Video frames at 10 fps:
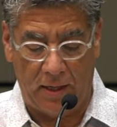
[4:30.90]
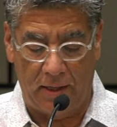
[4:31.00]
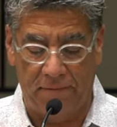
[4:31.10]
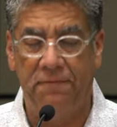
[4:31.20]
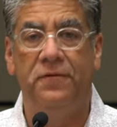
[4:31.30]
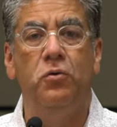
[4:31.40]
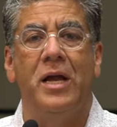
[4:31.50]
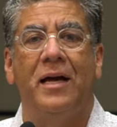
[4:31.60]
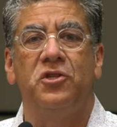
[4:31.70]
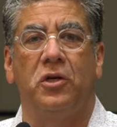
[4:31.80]
A few
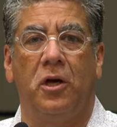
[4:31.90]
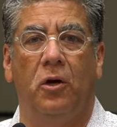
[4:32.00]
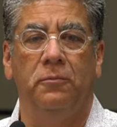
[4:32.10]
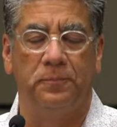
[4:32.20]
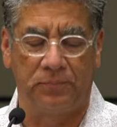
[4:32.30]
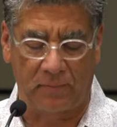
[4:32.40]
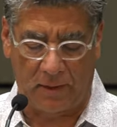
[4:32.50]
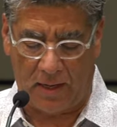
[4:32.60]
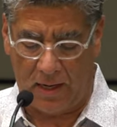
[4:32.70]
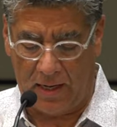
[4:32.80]
nights ago,
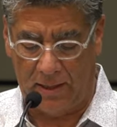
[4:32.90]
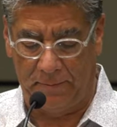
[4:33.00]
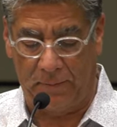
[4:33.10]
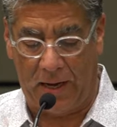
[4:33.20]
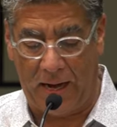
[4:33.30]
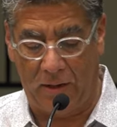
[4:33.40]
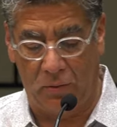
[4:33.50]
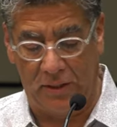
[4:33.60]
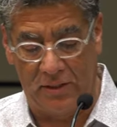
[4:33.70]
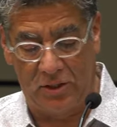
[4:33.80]
um, I
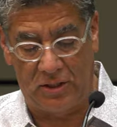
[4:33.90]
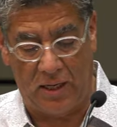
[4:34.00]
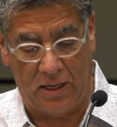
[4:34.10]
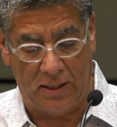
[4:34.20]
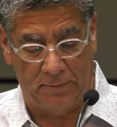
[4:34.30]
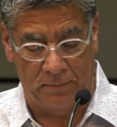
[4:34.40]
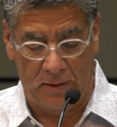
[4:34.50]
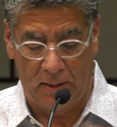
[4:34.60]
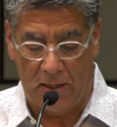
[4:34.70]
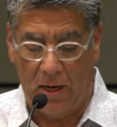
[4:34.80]
was uh,
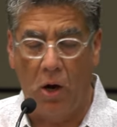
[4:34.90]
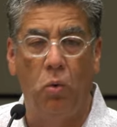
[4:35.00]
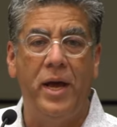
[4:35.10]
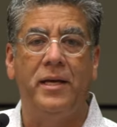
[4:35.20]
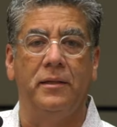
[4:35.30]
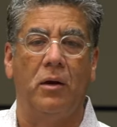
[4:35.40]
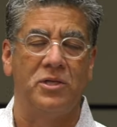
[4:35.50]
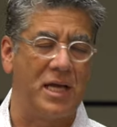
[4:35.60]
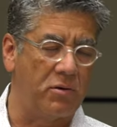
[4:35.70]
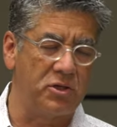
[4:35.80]
awakened. I
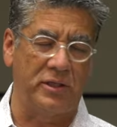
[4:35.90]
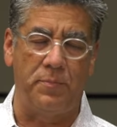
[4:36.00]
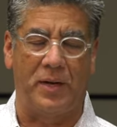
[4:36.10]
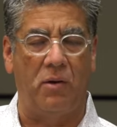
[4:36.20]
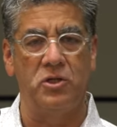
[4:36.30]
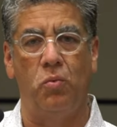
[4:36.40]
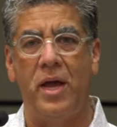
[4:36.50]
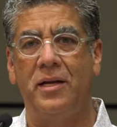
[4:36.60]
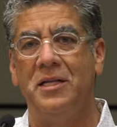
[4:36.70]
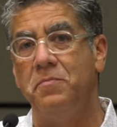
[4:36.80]
was sound asleep, but I was
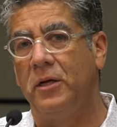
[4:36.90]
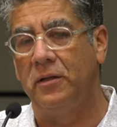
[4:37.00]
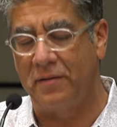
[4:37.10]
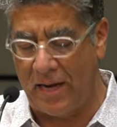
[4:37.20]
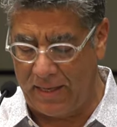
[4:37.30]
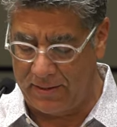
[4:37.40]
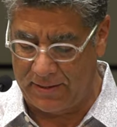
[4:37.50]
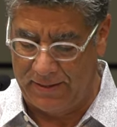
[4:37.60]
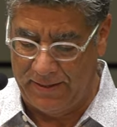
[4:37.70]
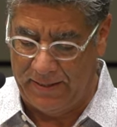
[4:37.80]
awakened in the middle of the
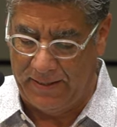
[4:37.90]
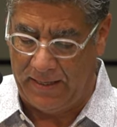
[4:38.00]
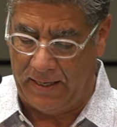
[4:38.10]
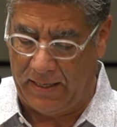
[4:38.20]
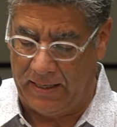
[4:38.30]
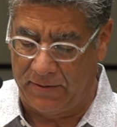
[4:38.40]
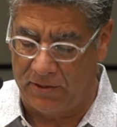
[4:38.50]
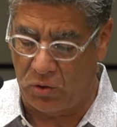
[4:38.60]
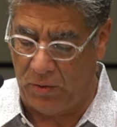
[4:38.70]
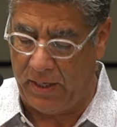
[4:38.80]
night uh,
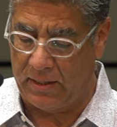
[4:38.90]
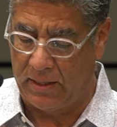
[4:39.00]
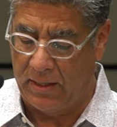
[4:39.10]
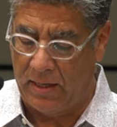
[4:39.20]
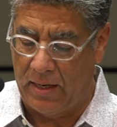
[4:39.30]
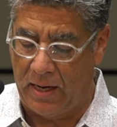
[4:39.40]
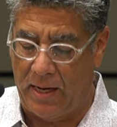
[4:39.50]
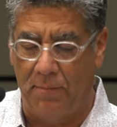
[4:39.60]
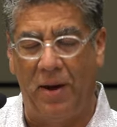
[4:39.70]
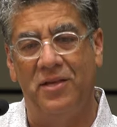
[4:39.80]
this week
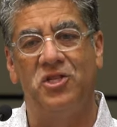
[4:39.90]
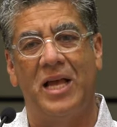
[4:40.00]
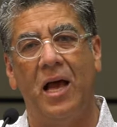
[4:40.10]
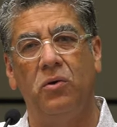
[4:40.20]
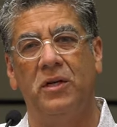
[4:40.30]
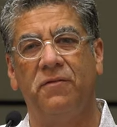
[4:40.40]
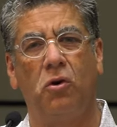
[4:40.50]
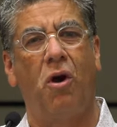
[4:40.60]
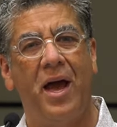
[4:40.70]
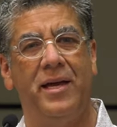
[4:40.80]
uh, by the sound of
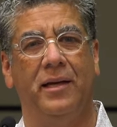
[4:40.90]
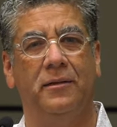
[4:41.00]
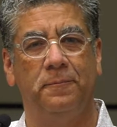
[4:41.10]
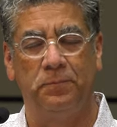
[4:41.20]
crying